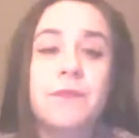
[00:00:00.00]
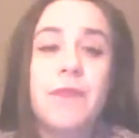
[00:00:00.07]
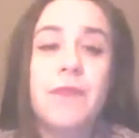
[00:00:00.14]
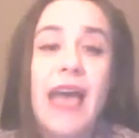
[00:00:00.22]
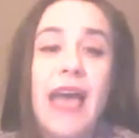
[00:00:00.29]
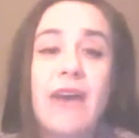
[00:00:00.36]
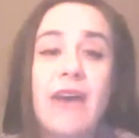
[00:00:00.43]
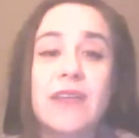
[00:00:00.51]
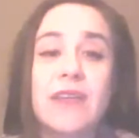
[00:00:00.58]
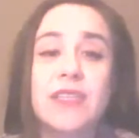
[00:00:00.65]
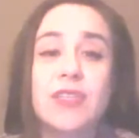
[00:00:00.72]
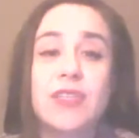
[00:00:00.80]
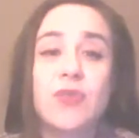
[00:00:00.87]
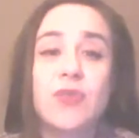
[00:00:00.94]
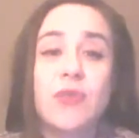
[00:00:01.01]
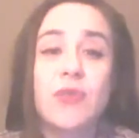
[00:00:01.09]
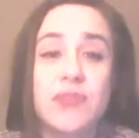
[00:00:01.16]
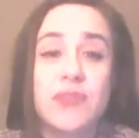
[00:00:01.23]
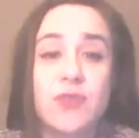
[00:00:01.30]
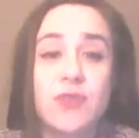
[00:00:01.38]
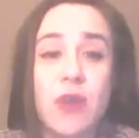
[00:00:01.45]
having to do
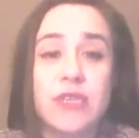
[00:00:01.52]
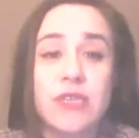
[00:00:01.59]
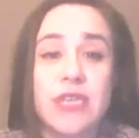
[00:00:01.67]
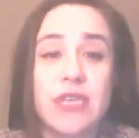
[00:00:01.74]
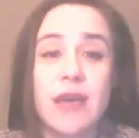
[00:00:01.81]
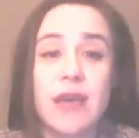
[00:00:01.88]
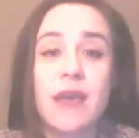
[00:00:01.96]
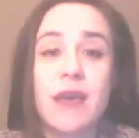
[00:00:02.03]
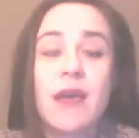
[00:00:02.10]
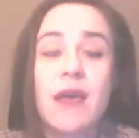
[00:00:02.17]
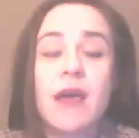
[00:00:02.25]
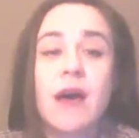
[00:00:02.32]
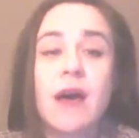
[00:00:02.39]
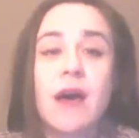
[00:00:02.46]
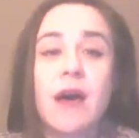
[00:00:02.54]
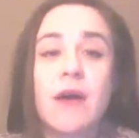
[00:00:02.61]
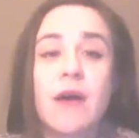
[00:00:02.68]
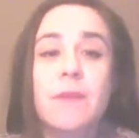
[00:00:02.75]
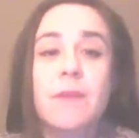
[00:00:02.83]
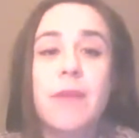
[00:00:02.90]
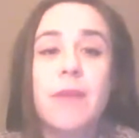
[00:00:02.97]
with astrology.
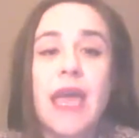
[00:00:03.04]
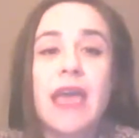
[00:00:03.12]
All